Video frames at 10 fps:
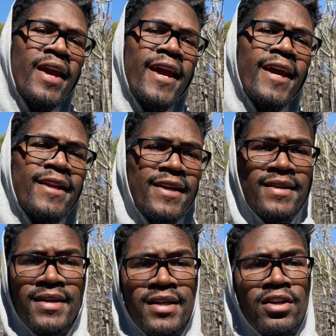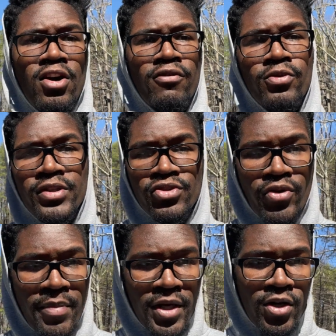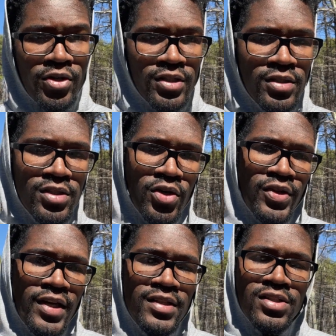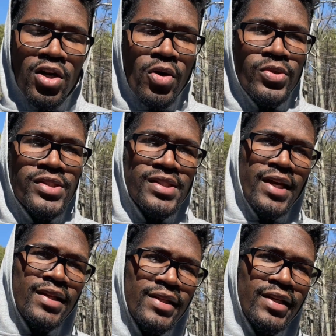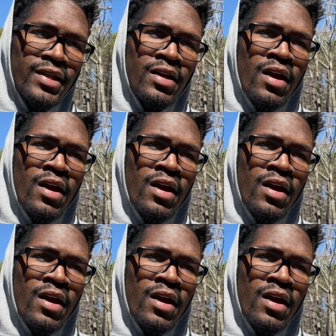and ending it off with a ceramic coating so that this car will stay clean